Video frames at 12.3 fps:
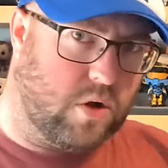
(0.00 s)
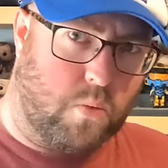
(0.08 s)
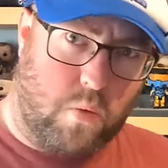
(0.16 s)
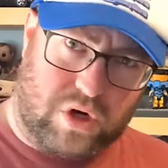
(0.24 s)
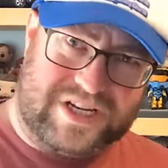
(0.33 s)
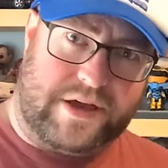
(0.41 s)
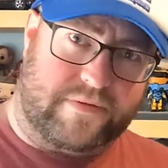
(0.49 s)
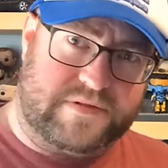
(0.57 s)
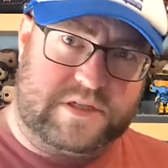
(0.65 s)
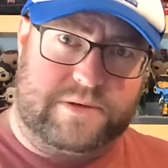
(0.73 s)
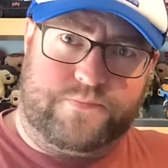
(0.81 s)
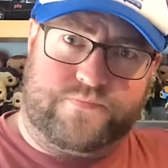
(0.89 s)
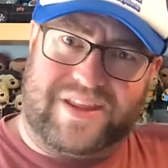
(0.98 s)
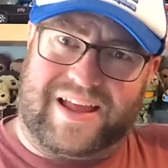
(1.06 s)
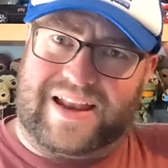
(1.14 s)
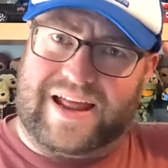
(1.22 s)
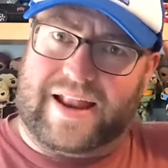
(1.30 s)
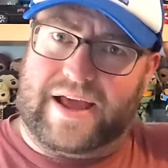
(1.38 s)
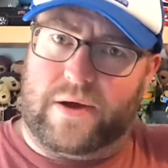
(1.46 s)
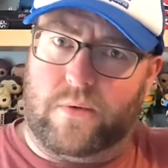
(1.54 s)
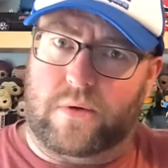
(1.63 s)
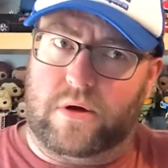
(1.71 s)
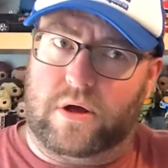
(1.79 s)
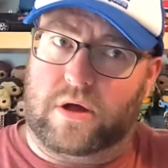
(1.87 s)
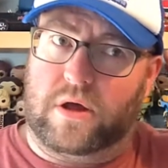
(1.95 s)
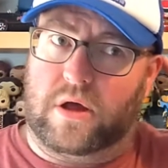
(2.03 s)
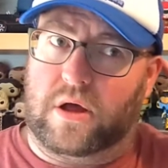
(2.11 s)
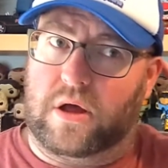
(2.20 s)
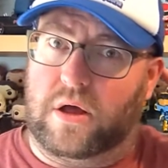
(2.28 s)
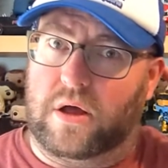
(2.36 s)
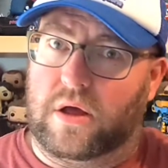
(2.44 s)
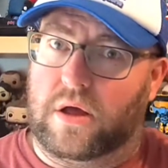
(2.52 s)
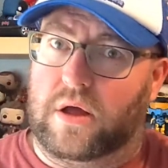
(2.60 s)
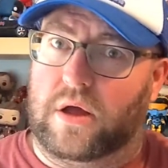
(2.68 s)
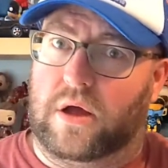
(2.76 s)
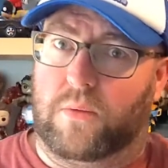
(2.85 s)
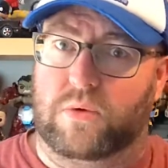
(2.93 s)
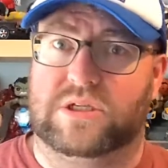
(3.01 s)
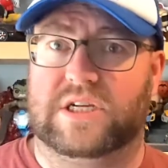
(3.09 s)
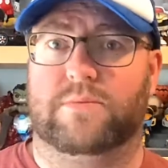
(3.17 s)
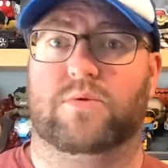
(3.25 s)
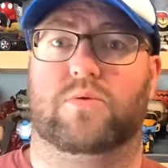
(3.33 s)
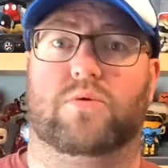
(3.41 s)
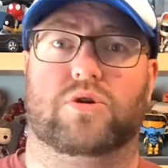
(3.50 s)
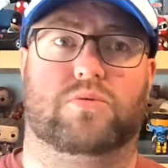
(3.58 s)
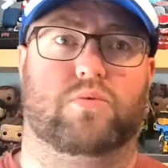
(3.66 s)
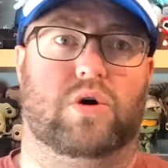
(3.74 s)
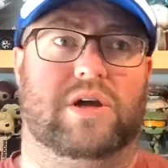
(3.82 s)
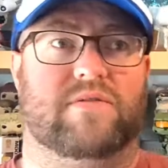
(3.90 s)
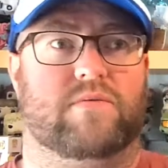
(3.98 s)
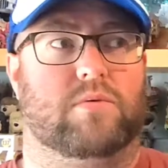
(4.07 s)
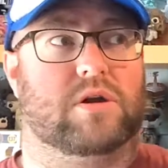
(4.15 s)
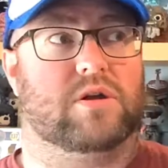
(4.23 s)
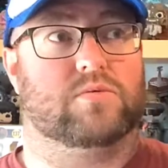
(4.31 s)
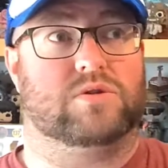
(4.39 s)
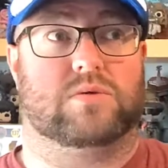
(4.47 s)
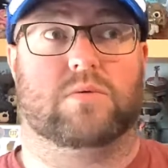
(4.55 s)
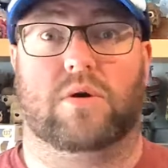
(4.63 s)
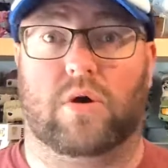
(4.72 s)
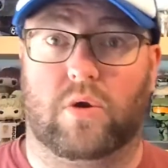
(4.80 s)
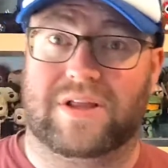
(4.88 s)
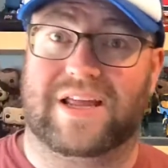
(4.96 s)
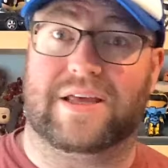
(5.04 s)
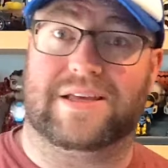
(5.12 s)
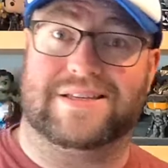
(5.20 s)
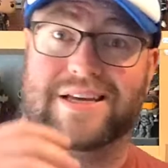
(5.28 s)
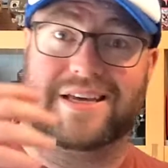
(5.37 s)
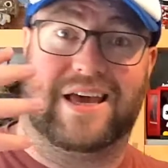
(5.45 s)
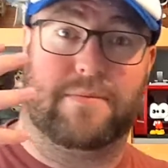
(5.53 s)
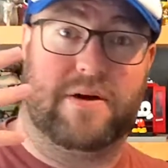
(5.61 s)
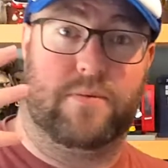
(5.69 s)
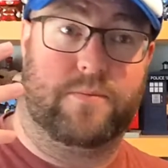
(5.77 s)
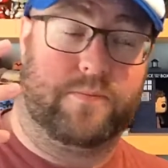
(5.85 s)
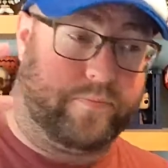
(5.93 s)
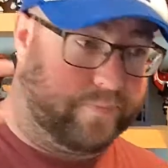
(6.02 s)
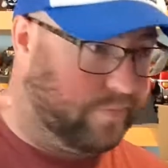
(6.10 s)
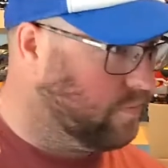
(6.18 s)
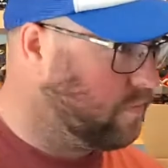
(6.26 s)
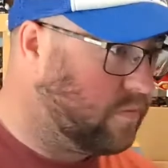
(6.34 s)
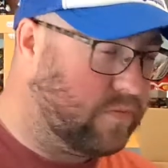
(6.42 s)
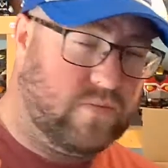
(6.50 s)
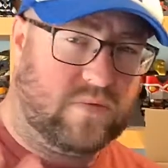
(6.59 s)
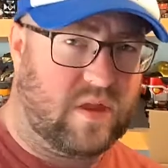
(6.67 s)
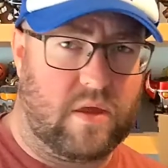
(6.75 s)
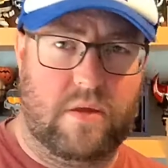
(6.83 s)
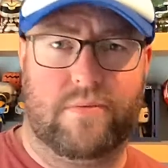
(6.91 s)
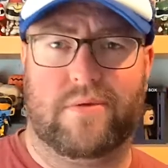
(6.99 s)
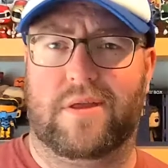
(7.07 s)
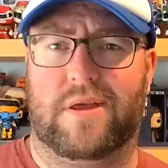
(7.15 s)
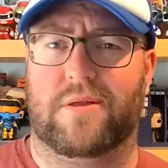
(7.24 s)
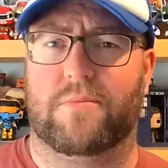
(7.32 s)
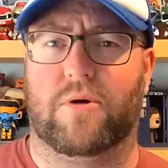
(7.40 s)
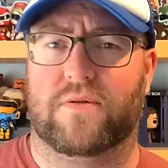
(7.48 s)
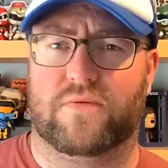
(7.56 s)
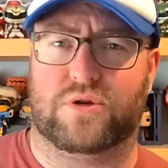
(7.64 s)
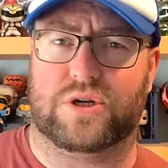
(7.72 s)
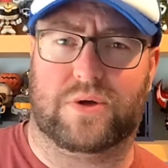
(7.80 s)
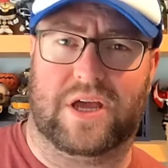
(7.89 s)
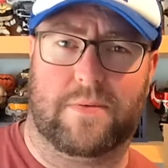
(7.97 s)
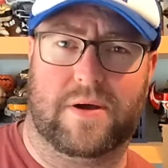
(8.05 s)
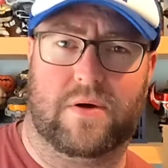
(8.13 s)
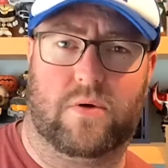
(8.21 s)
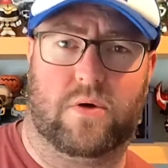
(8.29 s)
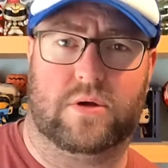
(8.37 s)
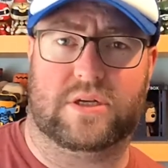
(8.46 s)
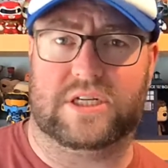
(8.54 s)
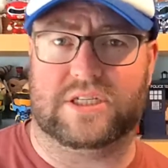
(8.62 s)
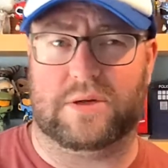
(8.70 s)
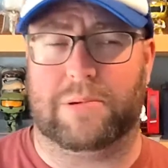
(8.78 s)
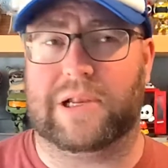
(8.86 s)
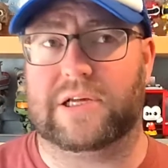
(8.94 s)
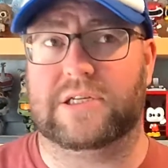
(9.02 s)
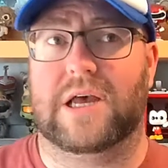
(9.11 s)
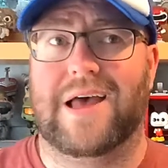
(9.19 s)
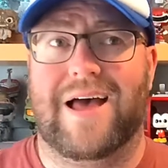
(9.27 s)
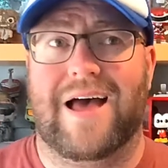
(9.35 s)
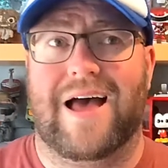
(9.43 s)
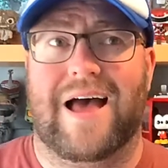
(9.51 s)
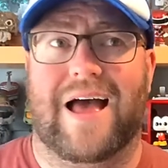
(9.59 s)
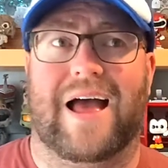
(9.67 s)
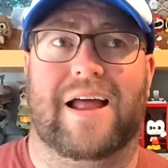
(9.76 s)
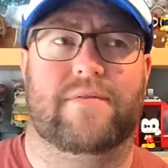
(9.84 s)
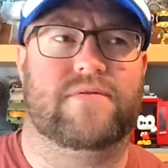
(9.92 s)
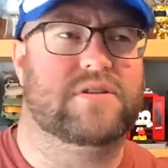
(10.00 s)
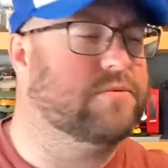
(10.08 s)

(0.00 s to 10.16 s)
are What Ifs. Now, I wasn't able to watch What If while I was on holiday because that came out. The Marvel show came out on Disney Plus, and for